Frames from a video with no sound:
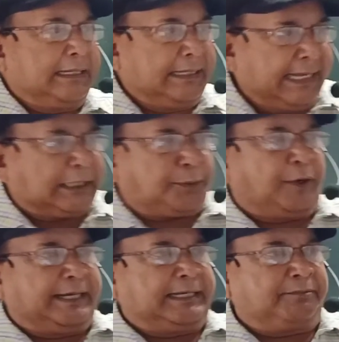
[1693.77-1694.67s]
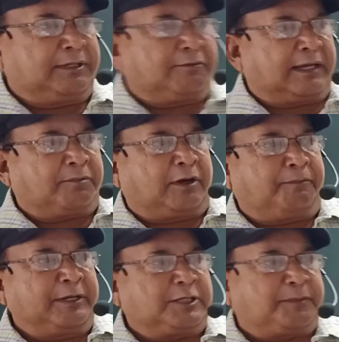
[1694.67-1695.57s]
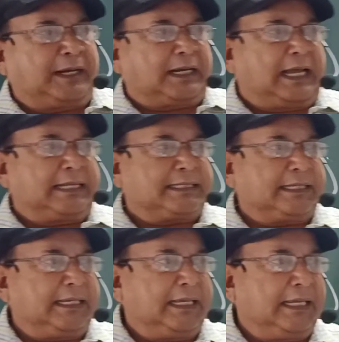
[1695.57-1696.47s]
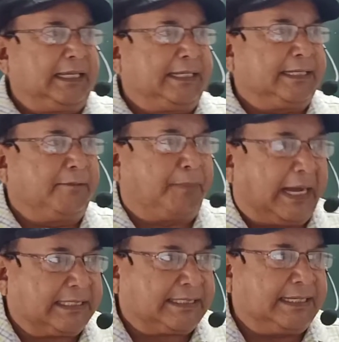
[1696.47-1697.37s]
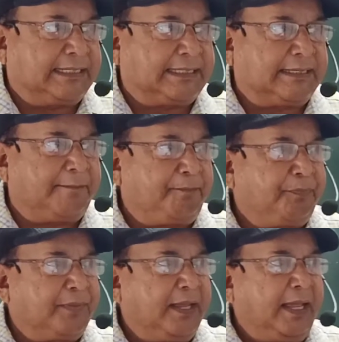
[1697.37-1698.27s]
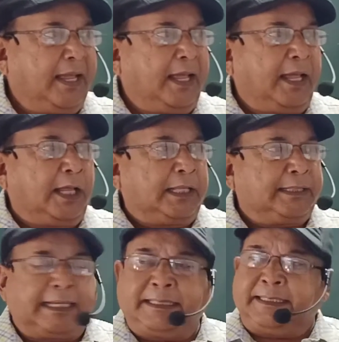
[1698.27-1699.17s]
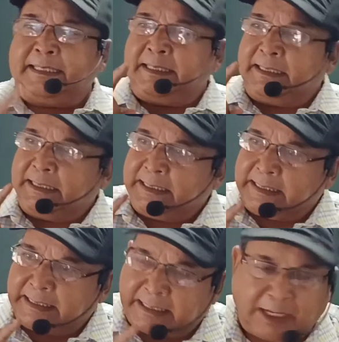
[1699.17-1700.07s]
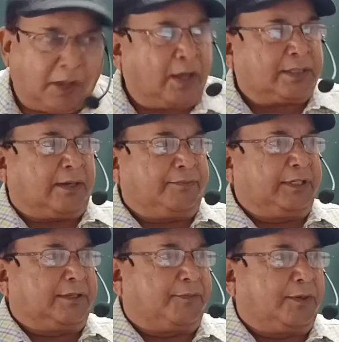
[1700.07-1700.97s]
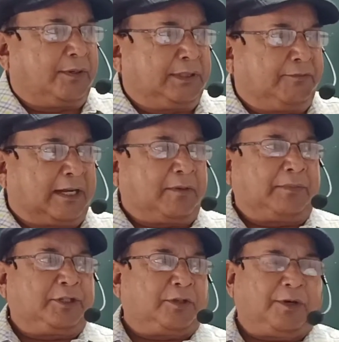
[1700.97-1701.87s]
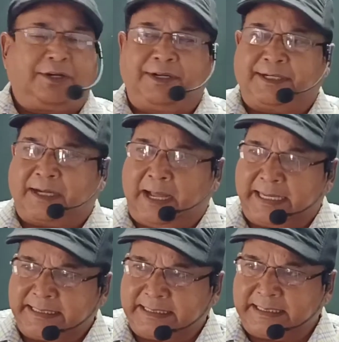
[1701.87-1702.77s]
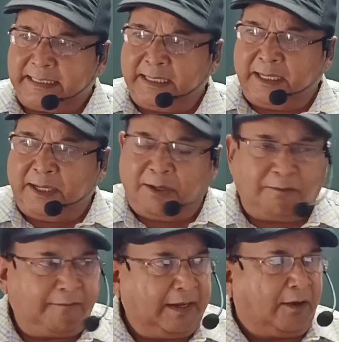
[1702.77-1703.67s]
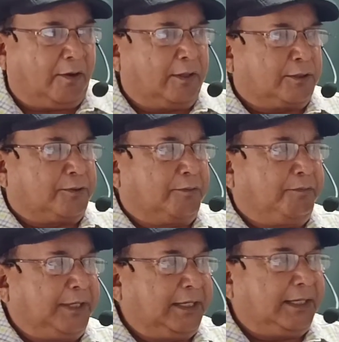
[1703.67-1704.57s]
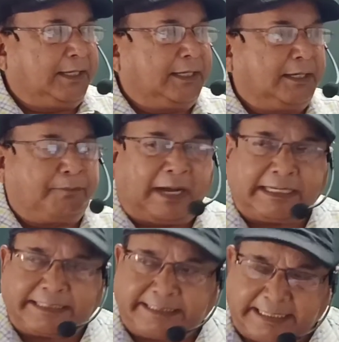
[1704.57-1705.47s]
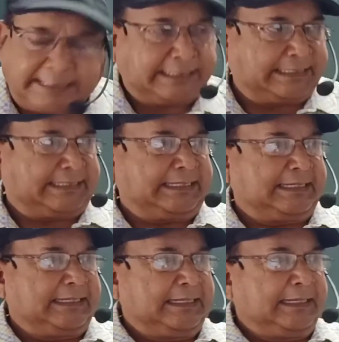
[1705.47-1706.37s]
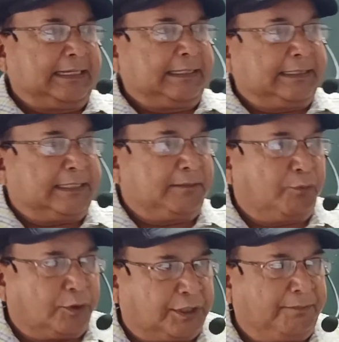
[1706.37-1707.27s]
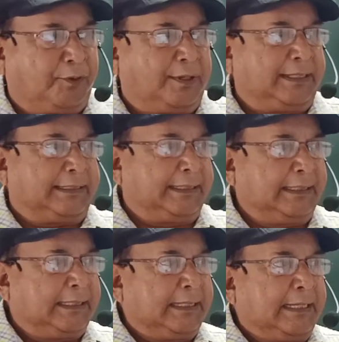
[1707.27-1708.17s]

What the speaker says: Next point, if the verb of principal clause is in past tense, then the clause of the verb of the subordinate clause will also be in past tense. This is most important thing.